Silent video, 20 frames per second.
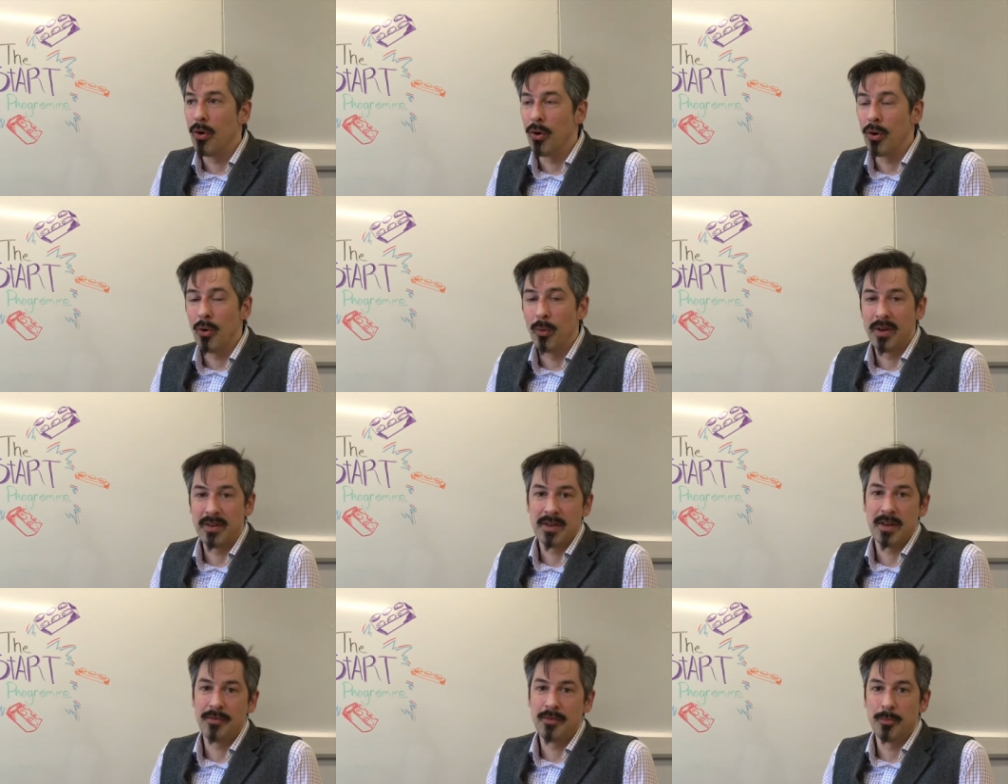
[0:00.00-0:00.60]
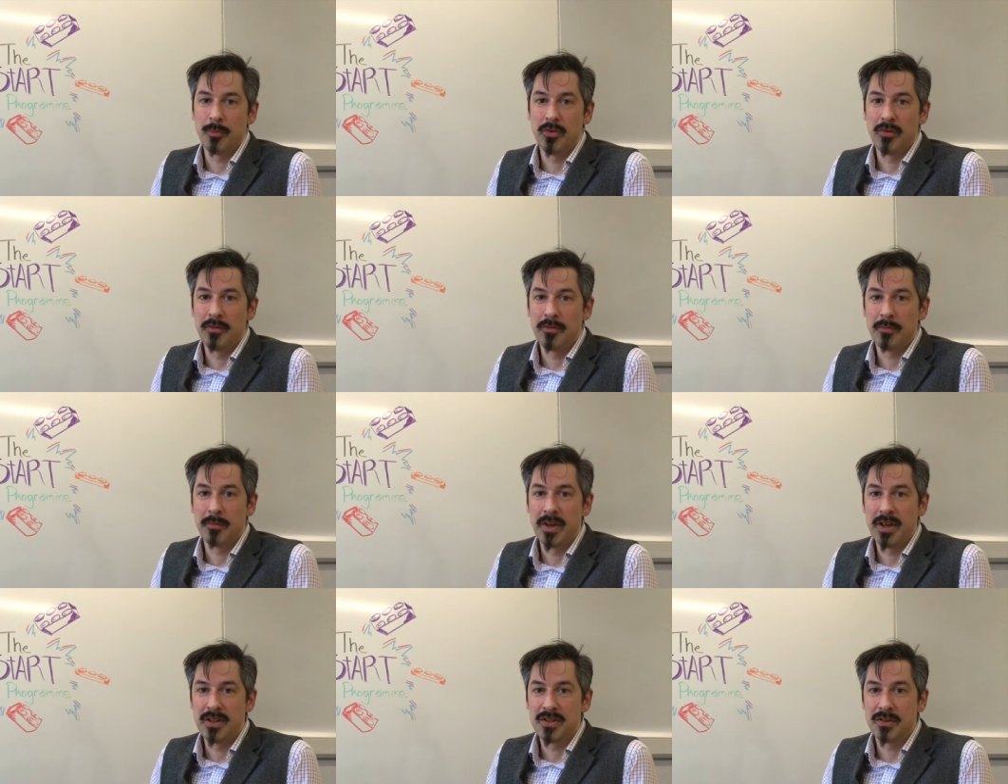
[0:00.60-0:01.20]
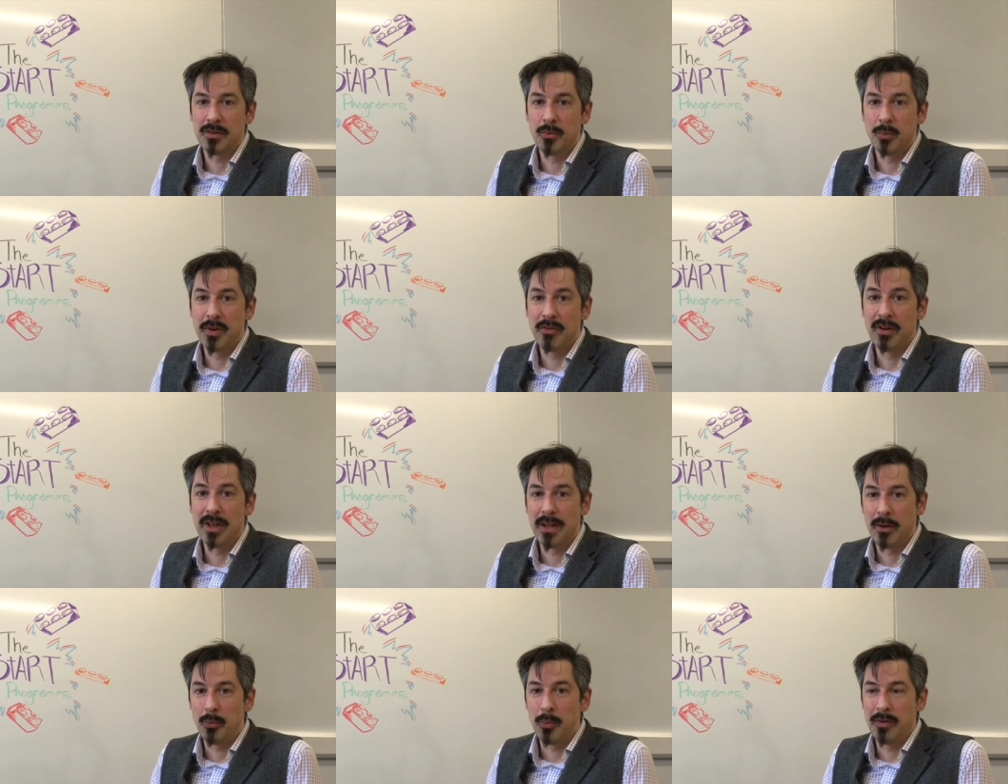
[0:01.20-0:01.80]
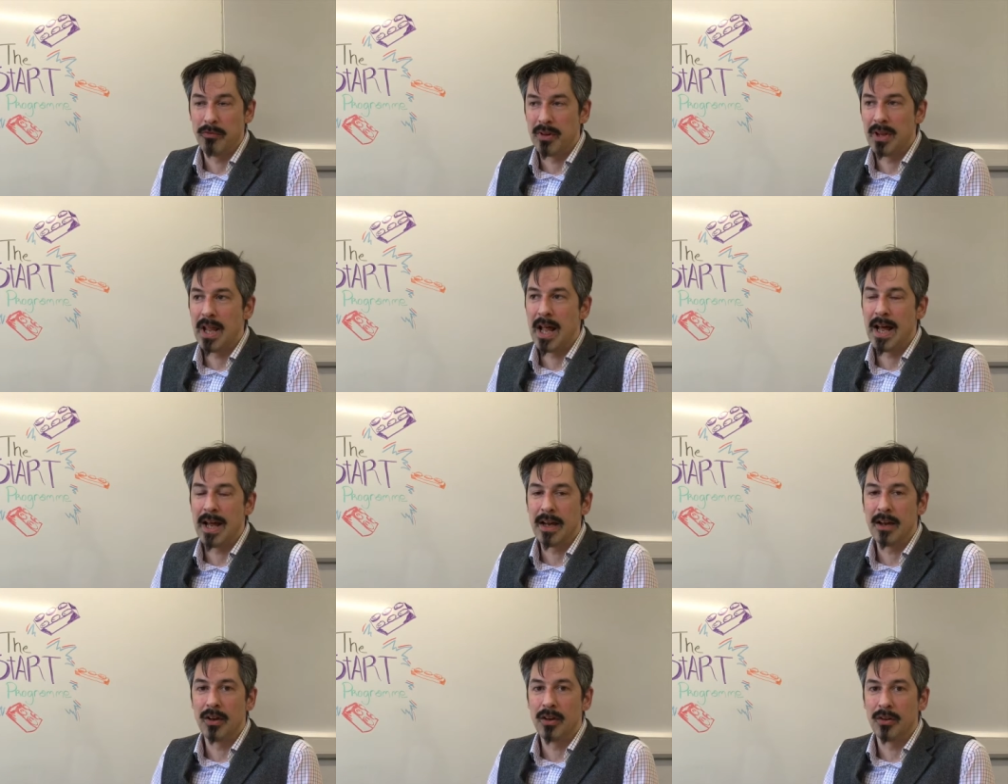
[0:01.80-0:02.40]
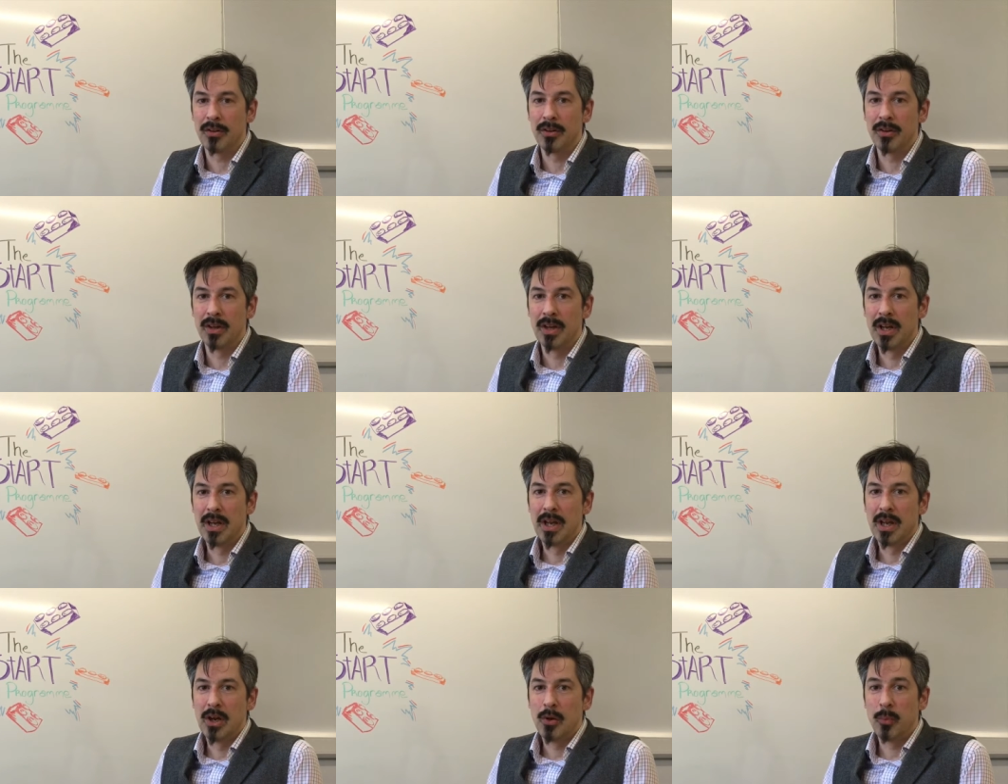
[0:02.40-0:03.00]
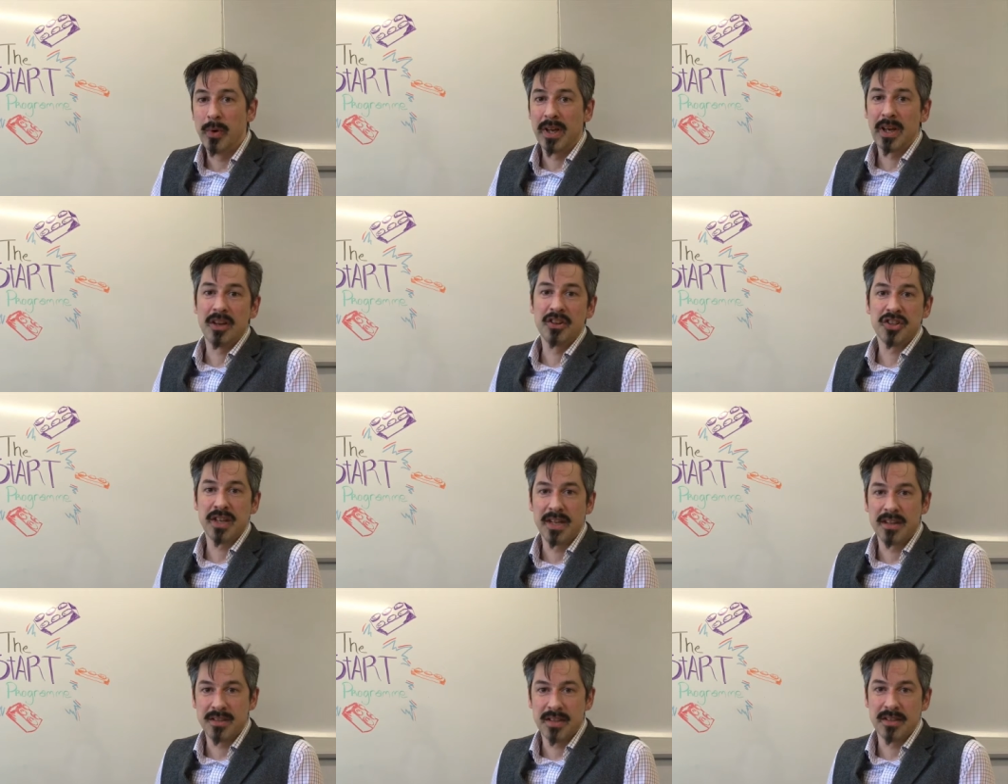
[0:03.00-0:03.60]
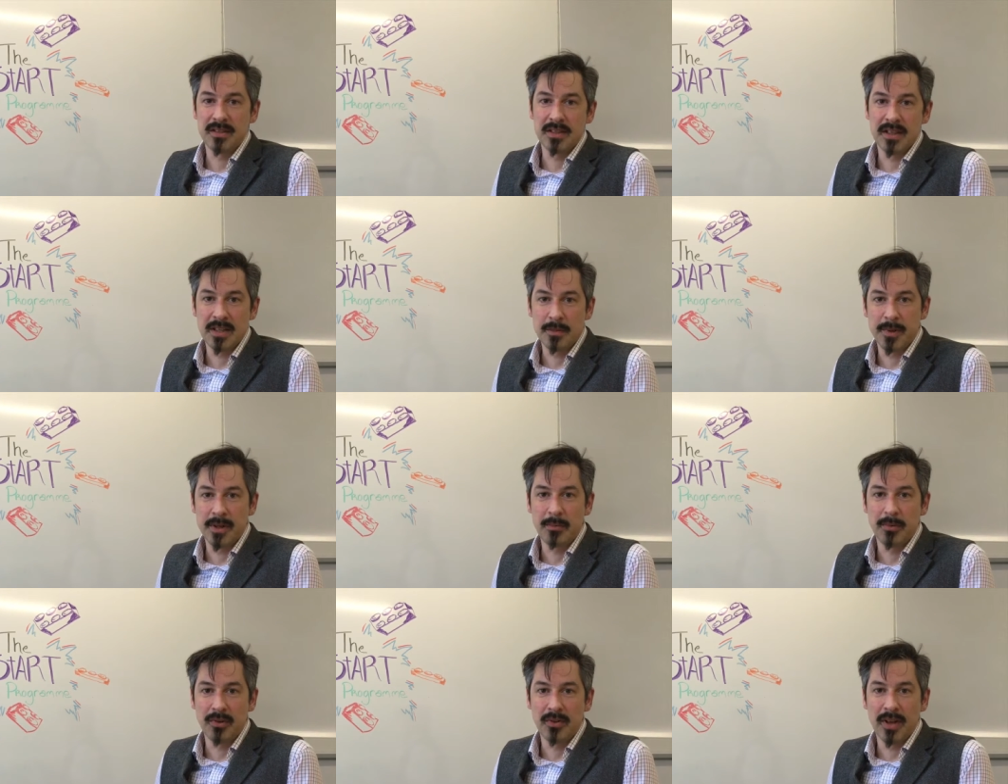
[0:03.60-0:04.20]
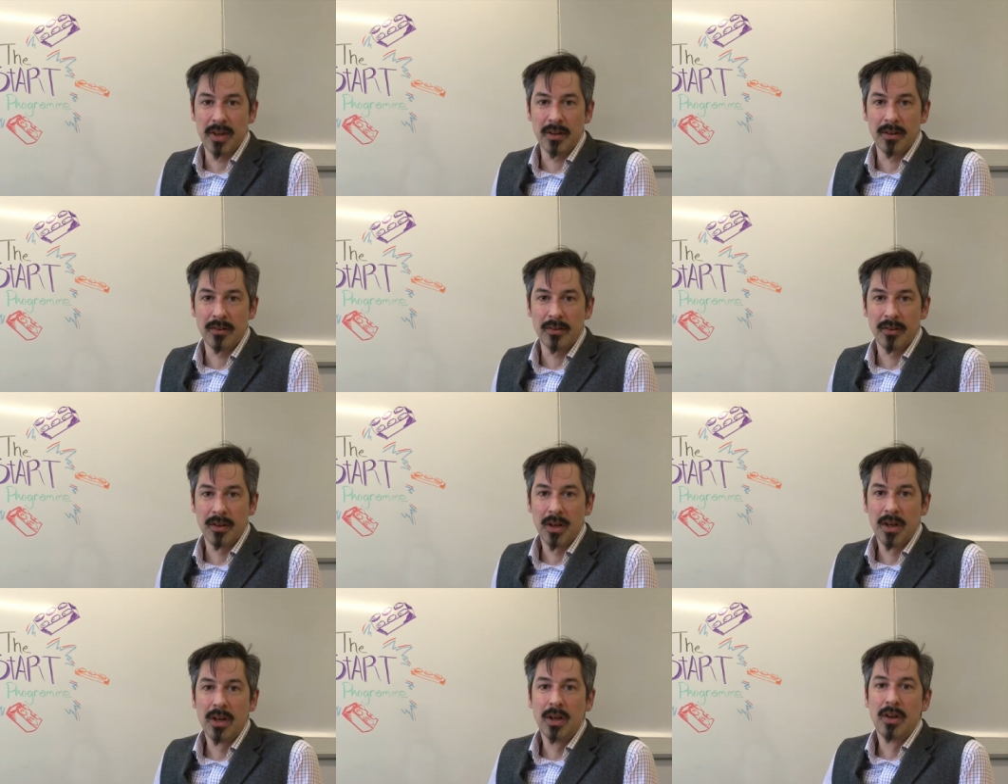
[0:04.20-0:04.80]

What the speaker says: always after more information. We rely on, we can't change things unless people tell us.